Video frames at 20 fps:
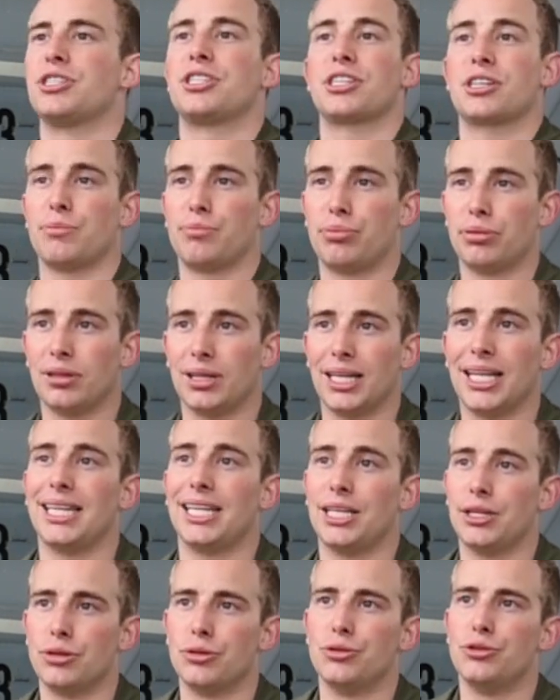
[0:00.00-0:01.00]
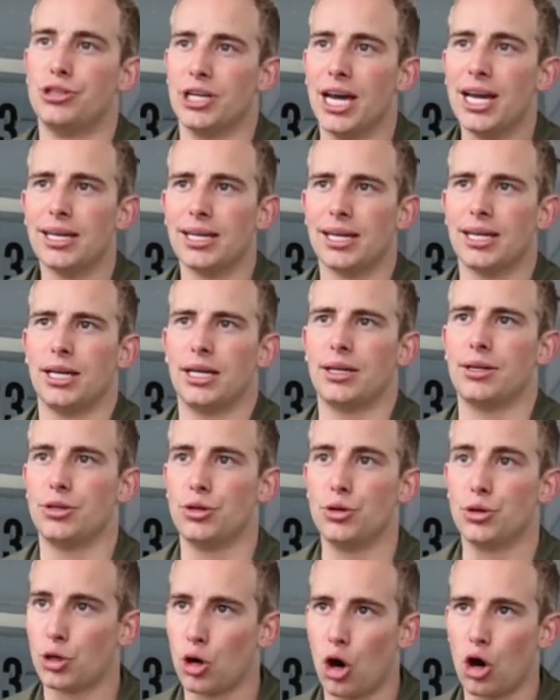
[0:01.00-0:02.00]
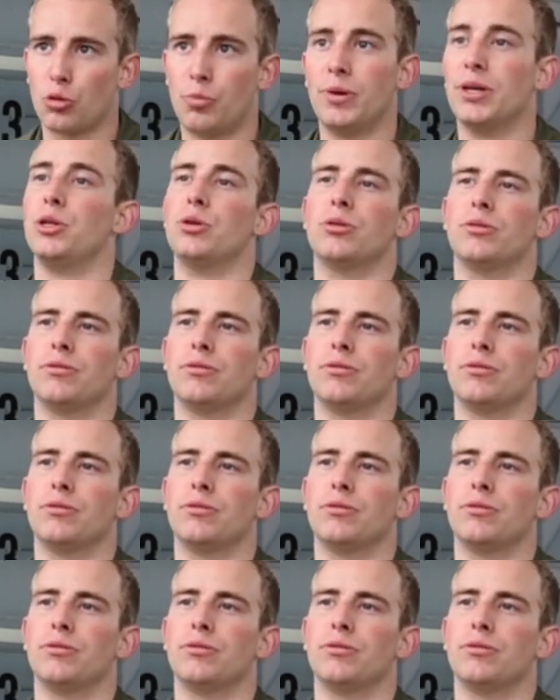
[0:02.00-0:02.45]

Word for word: it's a completely new jet, uh, new cockpit, new